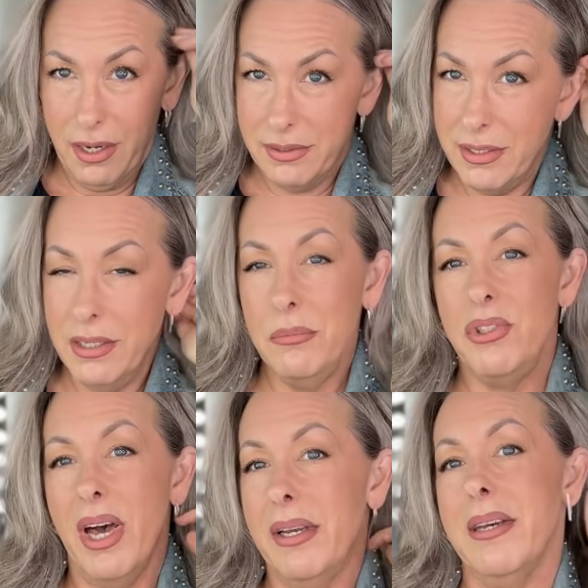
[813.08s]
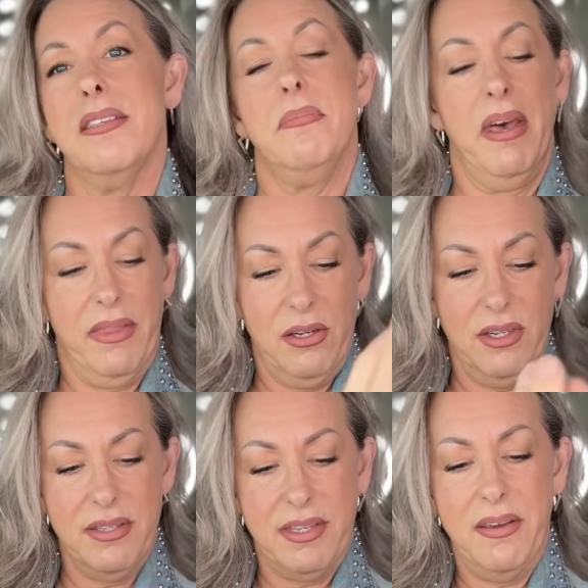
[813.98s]
Denim jackets, man, they
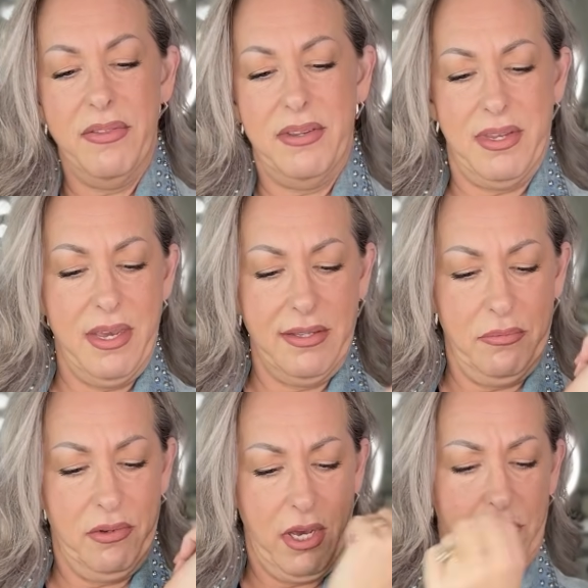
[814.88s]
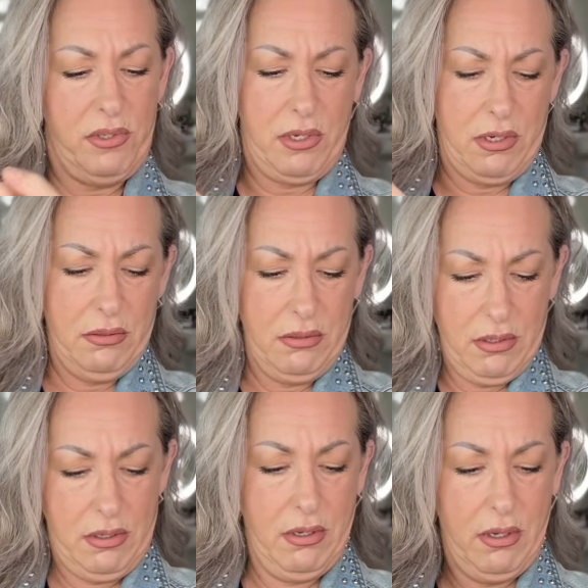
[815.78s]
just save the day sometimes, you know?
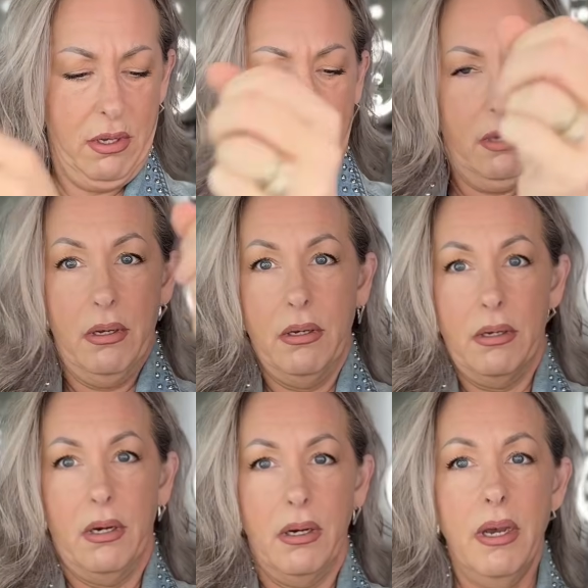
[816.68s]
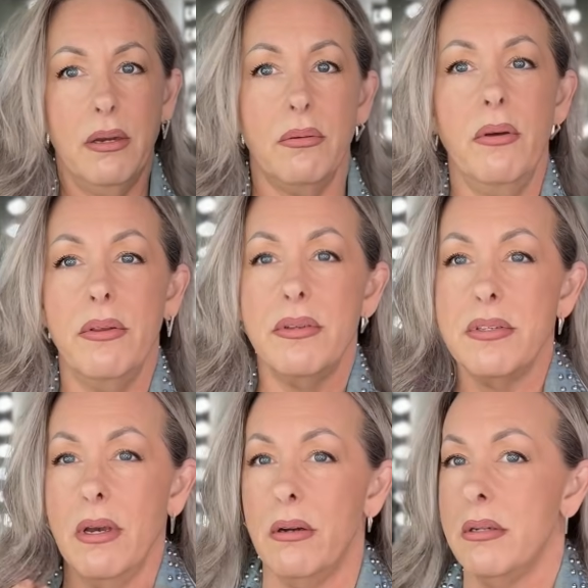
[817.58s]
All right, roll those
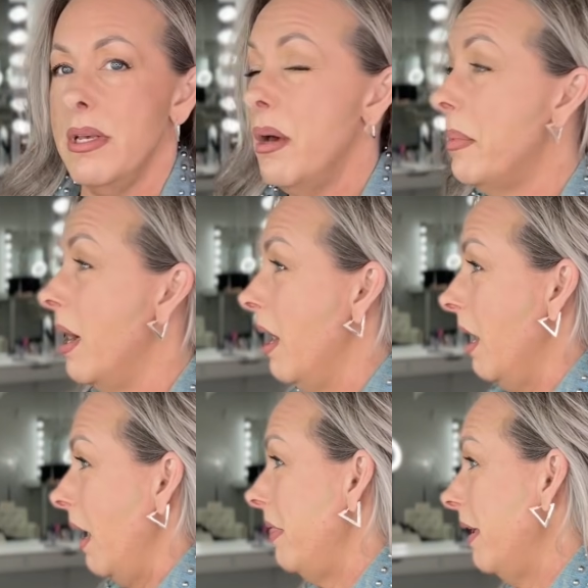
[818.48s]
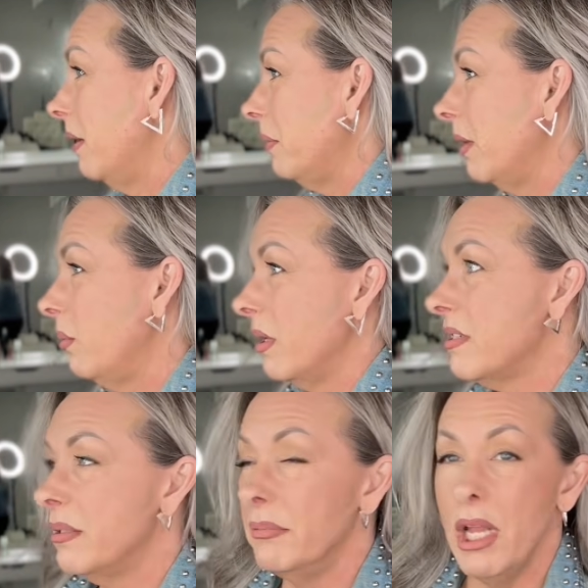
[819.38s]
suckers up. I think I'm gonna wear
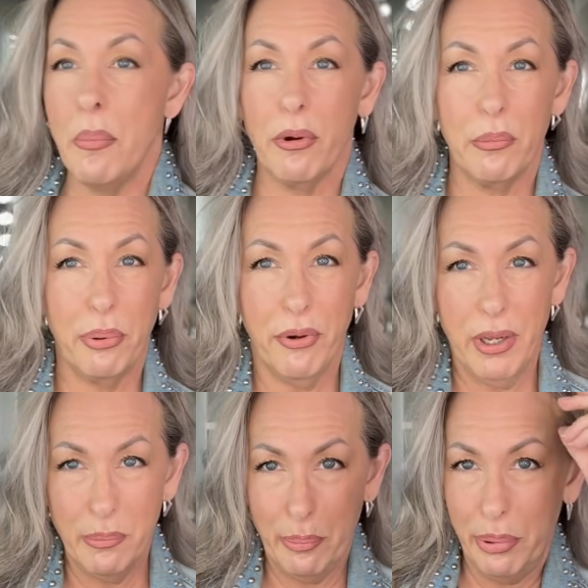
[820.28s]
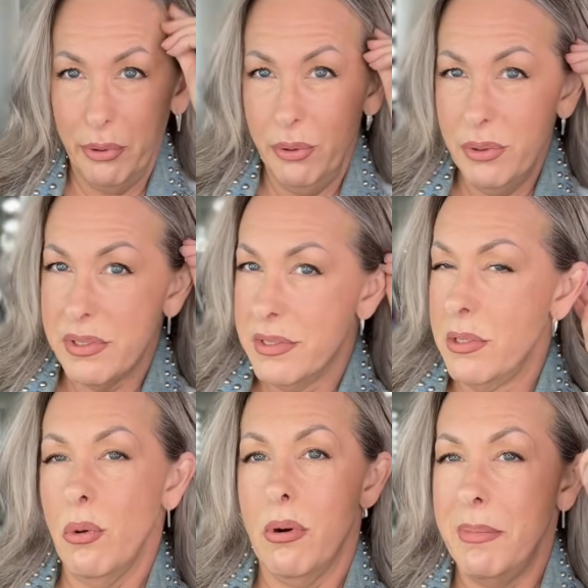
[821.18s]
some leopard print boots
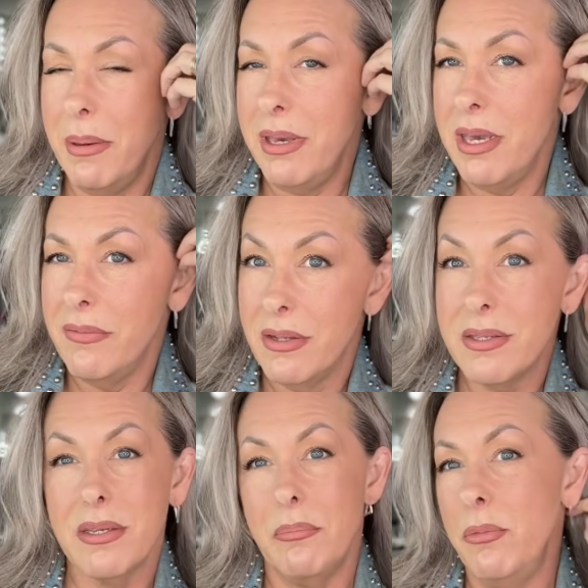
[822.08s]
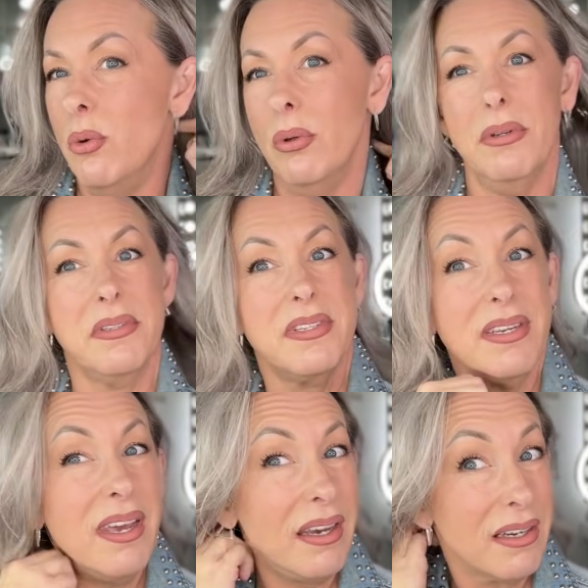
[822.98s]
or maybe even some mules
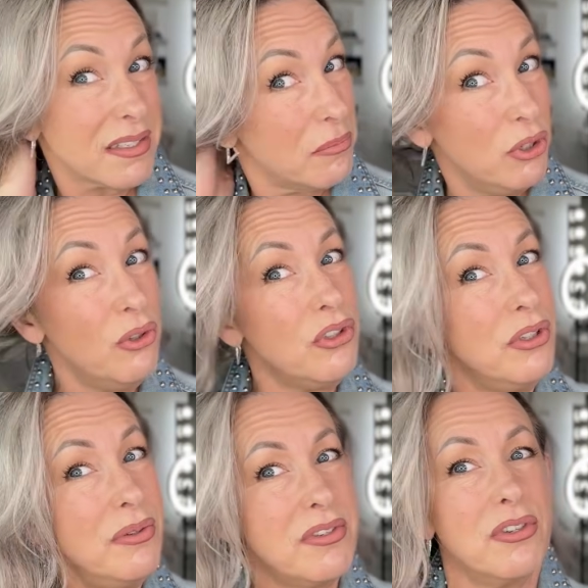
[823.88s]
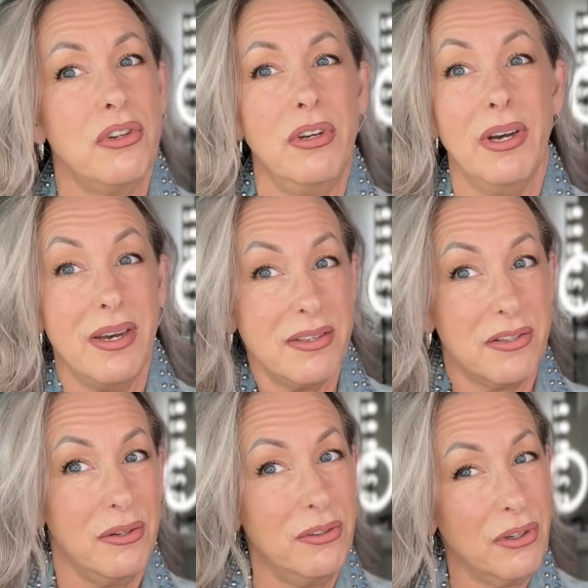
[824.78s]
today. I got some new shoes to show you guys
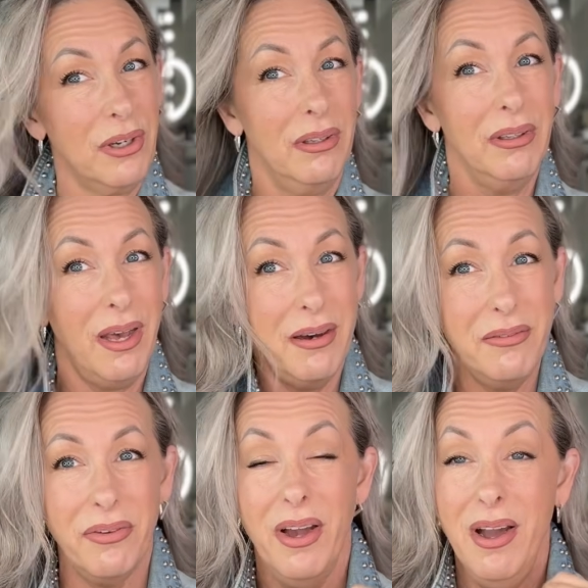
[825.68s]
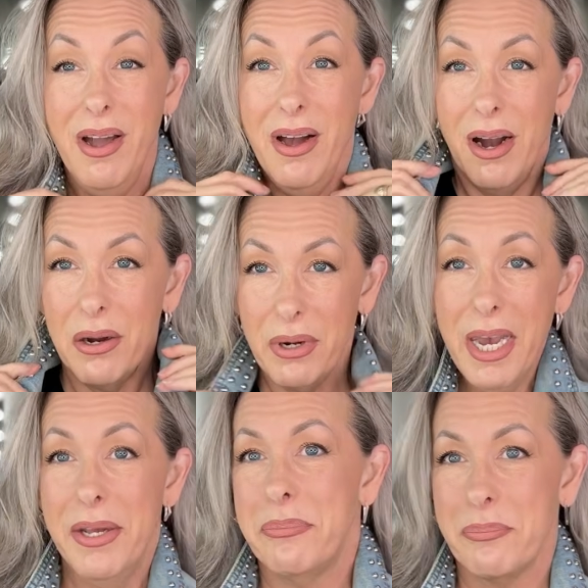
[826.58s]
soon you're gonna love. All
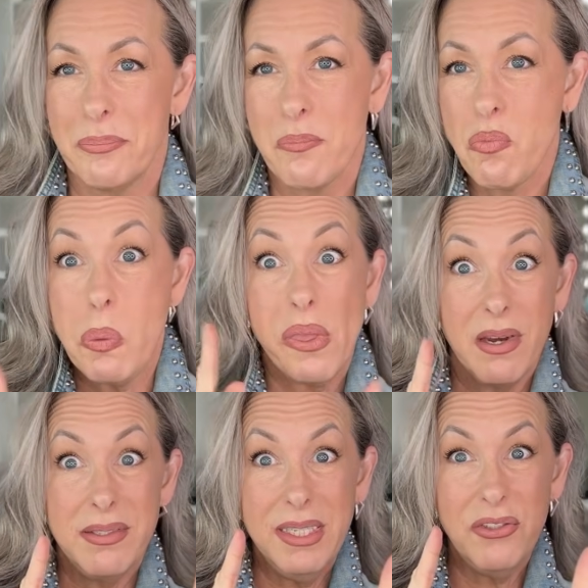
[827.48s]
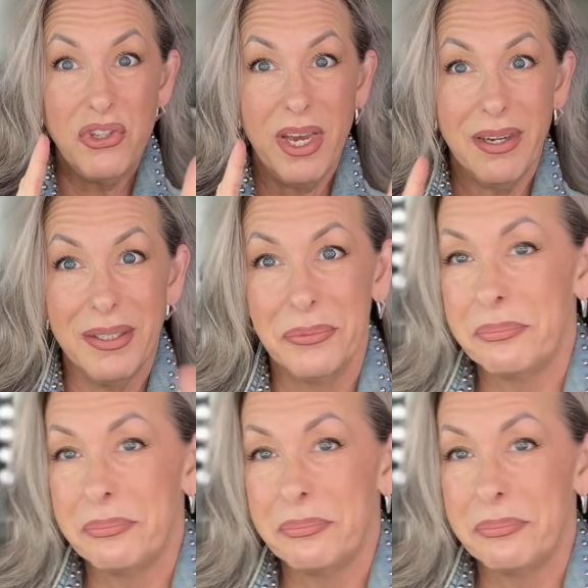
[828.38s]
right, teeth check.